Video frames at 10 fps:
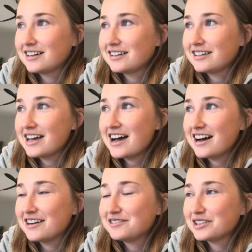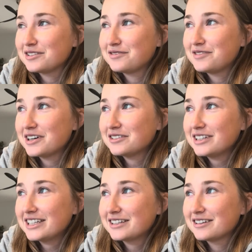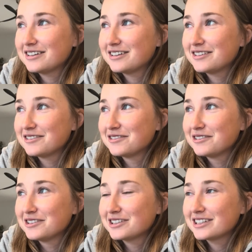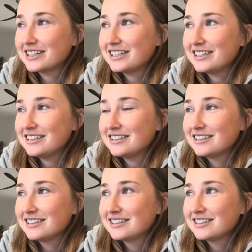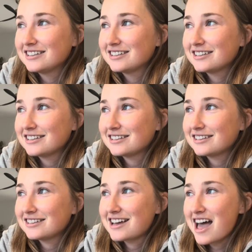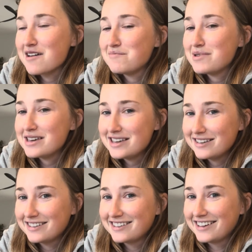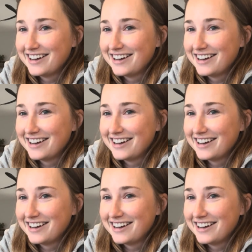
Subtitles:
Yeah, I've just felt like really at peace.